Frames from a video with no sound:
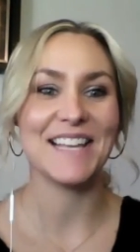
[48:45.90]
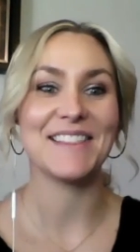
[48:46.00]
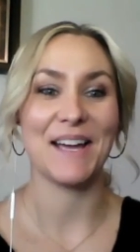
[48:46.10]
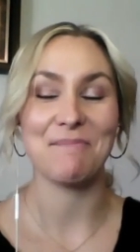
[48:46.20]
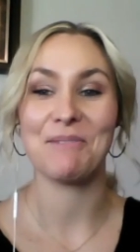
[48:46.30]
said
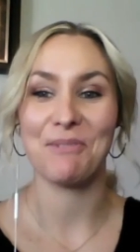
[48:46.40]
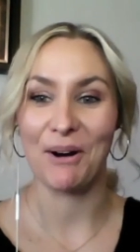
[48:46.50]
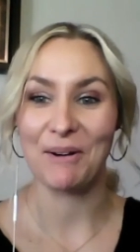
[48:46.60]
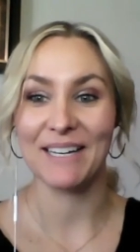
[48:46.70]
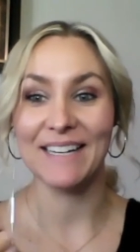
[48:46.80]
that
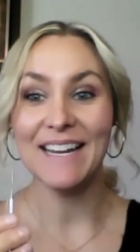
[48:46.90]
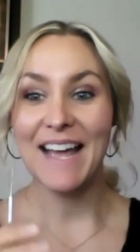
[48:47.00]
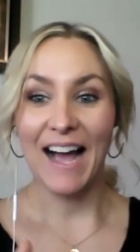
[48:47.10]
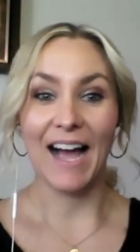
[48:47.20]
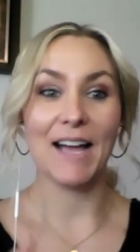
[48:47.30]
before, but
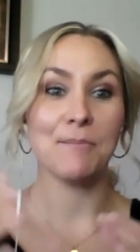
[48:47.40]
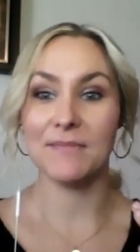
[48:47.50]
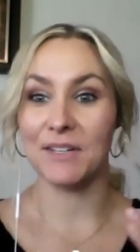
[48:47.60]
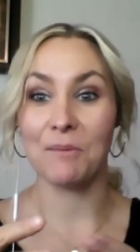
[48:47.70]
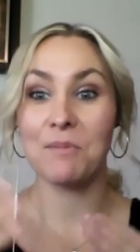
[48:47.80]
I'm,
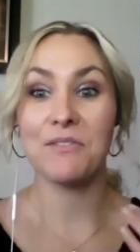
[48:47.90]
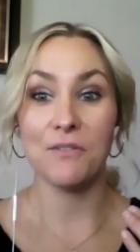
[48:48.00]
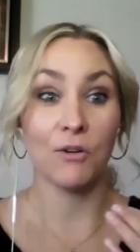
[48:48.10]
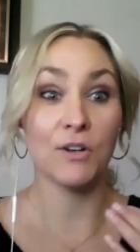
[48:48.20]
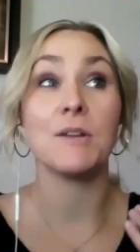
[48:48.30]
you know,
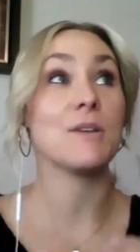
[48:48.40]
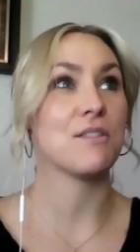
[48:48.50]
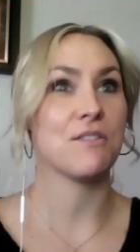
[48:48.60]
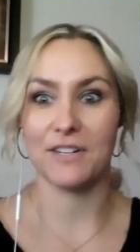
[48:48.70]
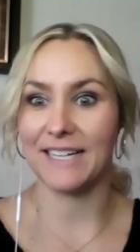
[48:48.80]
I'm going to be
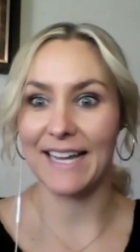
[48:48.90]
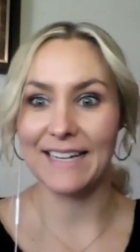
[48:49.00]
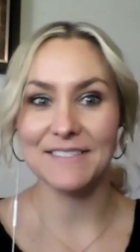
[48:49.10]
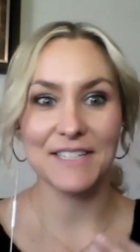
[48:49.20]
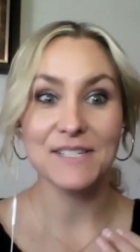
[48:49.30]

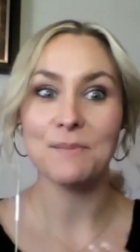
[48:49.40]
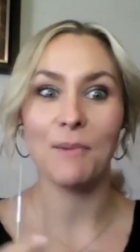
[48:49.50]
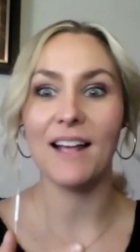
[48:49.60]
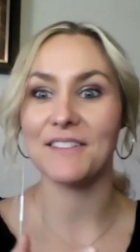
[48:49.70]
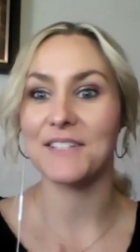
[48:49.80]
38 this
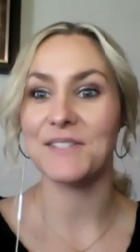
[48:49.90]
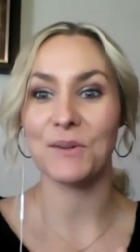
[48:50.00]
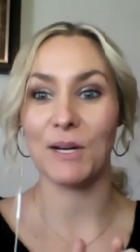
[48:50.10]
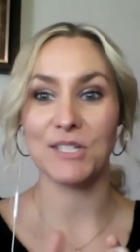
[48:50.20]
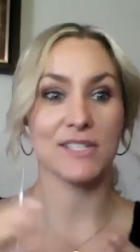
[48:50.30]
month. And
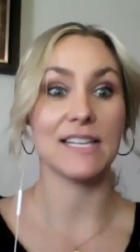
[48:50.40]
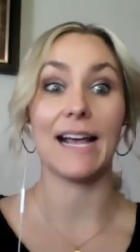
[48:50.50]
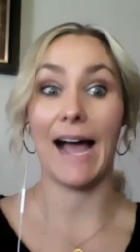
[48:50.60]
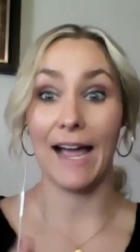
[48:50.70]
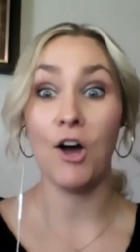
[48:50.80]
so I just think,
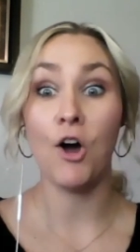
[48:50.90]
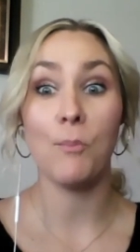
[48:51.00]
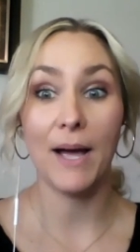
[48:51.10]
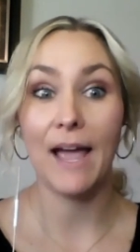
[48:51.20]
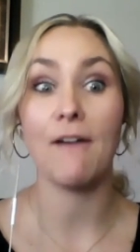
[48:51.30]
I hope
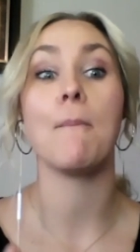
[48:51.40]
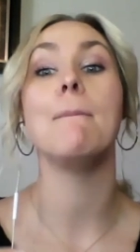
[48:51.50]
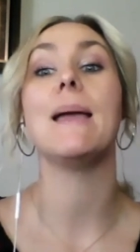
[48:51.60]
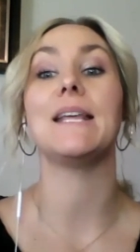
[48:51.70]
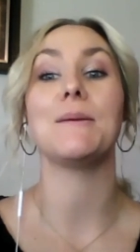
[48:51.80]
I have
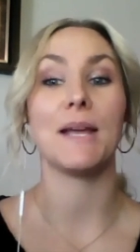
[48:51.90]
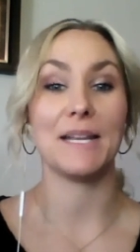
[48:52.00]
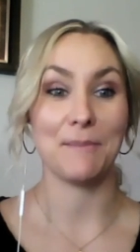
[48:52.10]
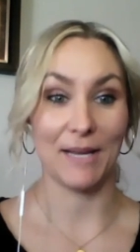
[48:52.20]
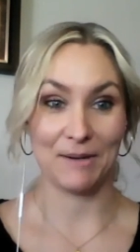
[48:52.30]
many,
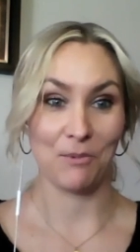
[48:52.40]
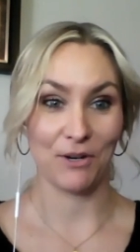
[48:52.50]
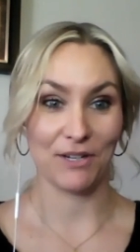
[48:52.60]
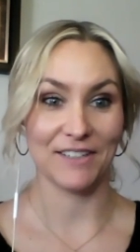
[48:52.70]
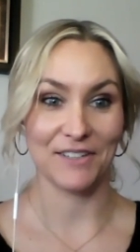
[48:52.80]
many, many more
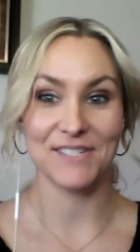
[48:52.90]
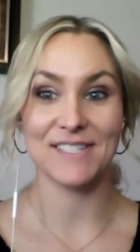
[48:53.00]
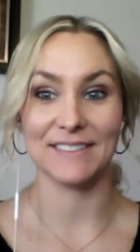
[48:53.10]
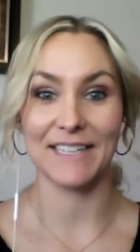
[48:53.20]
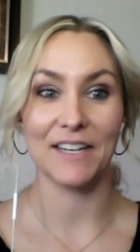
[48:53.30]
years
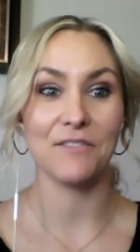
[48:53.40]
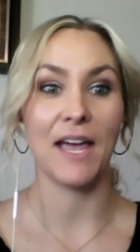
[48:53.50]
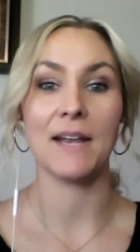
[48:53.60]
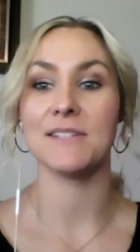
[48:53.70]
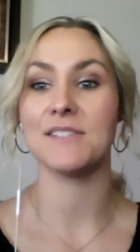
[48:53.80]
to live
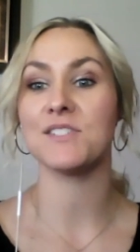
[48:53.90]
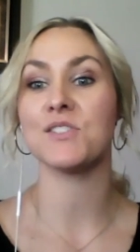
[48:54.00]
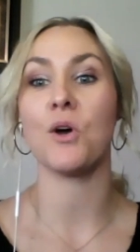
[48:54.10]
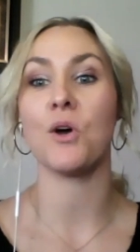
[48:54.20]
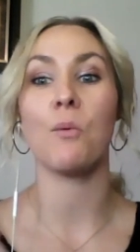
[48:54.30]
and so
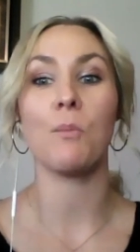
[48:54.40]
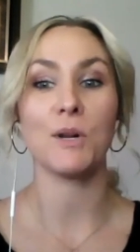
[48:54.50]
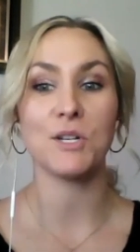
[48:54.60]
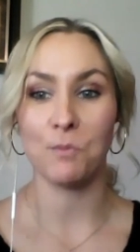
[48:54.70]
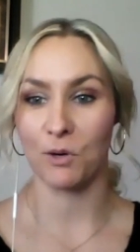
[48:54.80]
much more
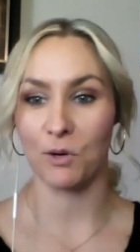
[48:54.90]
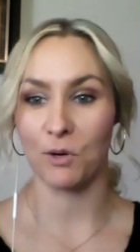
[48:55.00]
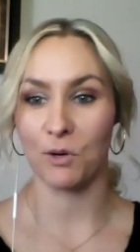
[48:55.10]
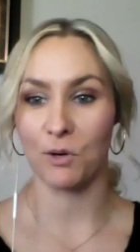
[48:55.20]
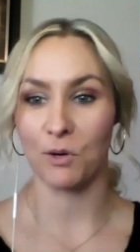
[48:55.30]
life
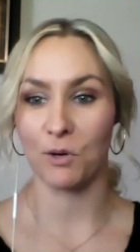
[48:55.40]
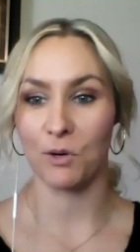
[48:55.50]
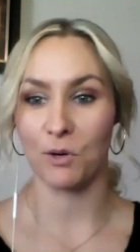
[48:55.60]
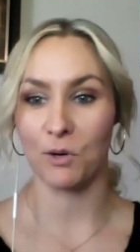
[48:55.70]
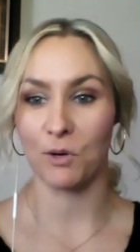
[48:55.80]
experience and
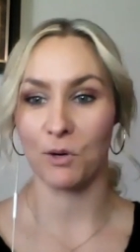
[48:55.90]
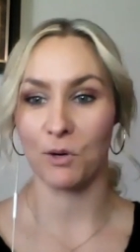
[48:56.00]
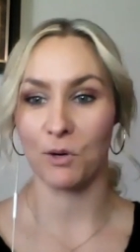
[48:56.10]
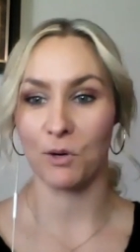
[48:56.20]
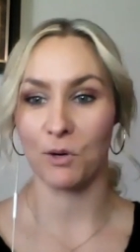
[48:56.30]
knowledge.